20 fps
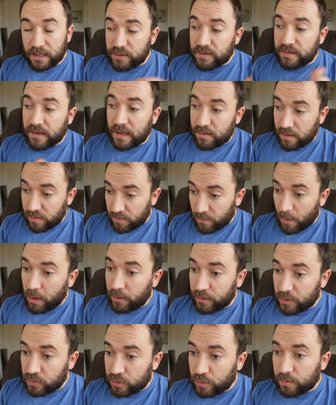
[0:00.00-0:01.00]
I just asked a
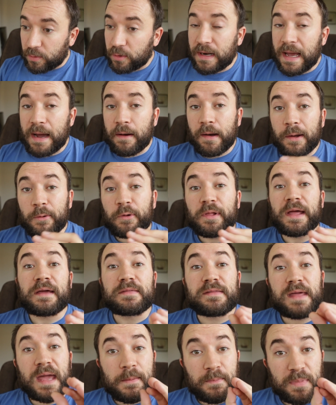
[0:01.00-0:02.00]
smaller YouTuber. Now I will
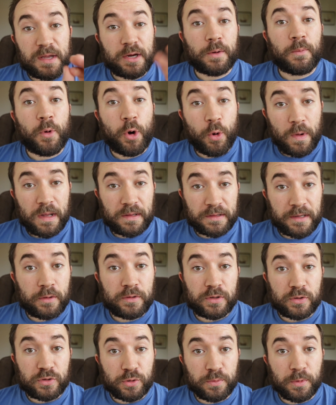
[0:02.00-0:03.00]
ask a bigger, more well-known
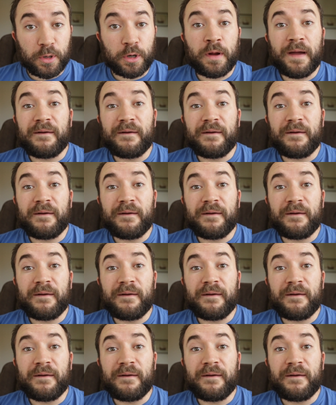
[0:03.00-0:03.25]
YouTuber,